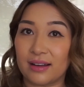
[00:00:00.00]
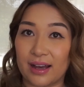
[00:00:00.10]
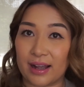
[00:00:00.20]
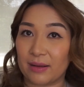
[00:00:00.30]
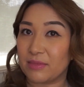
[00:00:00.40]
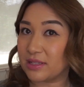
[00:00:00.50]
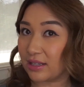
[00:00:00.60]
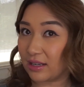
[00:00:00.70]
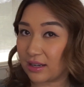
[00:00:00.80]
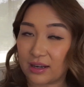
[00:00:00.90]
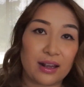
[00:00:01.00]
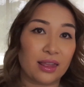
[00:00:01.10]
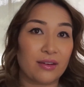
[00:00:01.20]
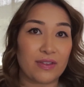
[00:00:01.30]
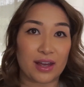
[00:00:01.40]
I am digging it. I
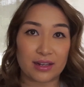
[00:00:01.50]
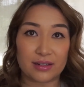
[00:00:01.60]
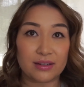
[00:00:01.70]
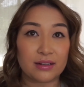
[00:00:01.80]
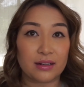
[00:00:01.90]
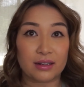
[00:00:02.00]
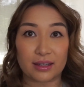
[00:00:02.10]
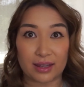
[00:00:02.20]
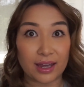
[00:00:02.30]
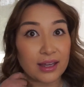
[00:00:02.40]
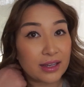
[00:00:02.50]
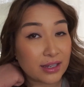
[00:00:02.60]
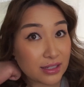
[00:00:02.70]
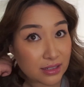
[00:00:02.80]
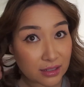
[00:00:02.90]
love that. Look at that.
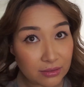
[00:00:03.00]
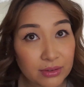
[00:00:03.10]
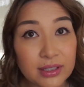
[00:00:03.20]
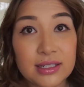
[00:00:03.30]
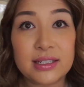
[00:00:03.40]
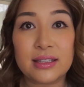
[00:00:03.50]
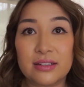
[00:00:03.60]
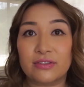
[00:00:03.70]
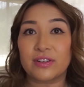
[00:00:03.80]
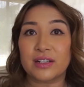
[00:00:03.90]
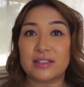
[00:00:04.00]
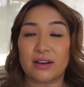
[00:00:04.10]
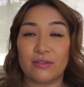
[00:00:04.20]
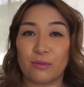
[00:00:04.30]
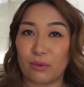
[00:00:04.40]
So you can really see the difference
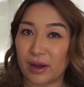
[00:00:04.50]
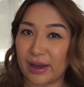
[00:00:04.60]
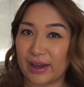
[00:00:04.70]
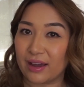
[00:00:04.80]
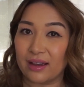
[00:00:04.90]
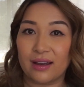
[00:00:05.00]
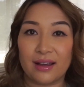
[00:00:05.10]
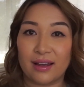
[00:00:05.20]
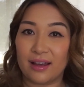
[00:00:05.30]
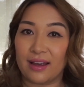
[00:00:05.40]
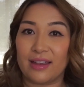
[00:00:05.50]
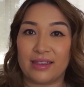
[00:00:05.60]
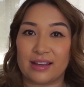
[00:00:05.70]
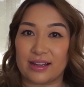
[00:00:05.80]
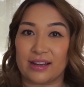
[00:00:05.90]
of why
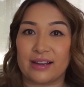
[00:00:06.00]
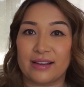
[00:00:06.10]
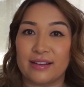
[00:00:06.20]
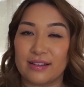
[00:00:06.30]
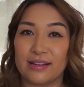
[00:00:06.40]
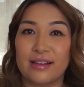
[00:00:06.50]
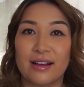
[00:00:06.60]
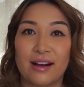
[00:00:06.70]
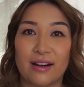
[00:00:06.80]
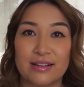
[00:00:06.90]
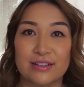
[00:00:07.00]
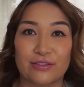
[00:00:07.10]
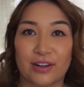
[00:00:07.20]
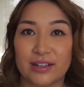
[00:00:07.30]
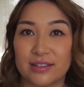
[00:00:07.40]
they are
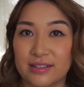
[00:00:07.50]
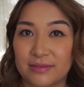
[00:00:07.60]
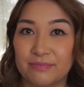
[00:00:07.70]
different.